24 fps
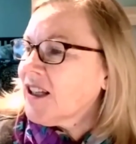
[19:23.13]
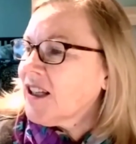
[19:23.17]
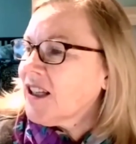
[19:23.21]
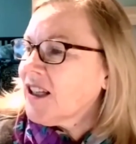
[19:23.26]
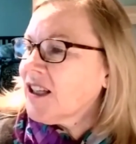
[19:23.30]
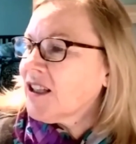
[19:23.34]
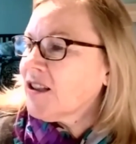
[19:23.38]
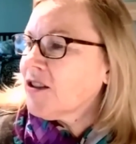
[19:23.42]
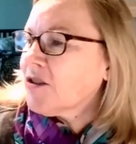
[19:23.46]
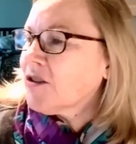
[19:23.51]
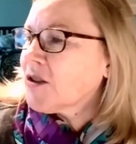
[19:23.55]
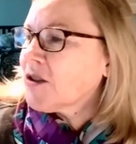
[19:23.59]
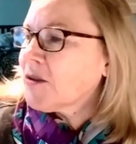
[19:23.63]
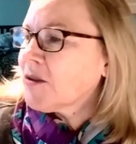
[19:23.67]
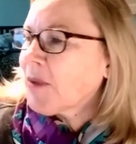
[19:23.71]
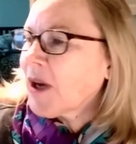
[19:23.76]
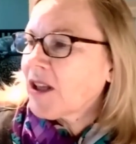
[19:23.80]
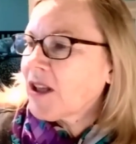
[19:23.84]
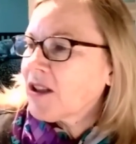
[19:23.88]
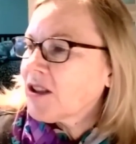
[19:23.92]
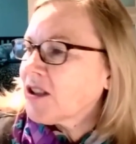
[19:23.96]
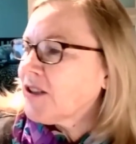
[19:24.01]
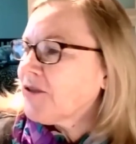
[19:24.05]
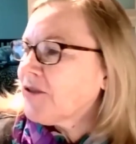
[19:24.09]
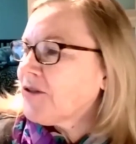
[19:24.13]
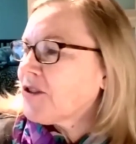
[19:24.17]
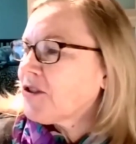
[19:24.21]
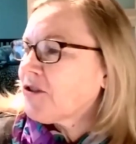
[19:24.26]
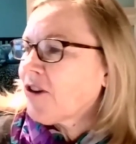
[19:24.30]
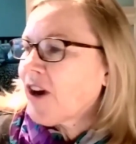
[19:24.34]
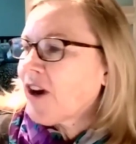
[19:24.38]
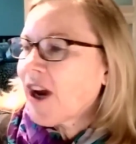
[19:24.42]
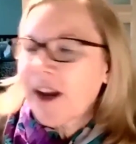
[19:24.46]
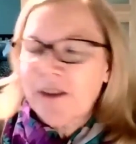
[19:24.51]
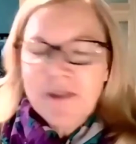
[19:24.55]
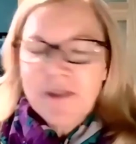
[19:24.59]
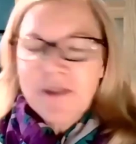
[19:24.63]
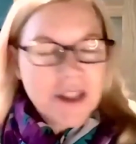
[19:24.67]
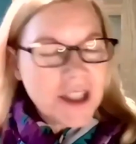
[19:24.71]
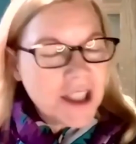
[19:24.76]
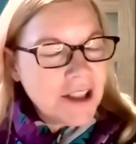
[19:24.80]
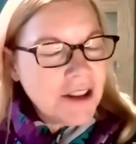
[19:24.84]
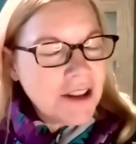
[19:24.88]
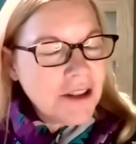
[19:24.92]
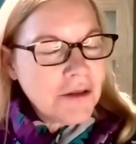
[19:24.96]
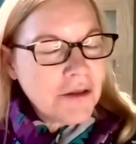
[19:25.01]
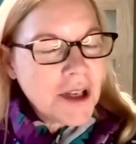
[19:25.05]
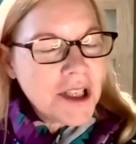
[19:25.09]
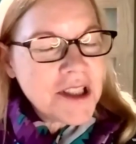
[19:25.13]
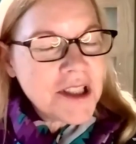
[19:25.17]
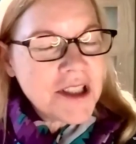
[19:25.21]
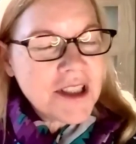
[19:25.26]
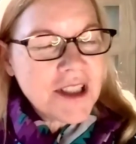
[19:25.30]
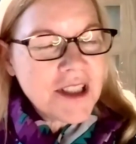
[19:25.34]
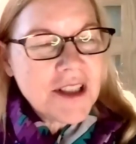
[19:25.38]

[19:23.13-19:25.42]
he learned about lift, gravity, thrust,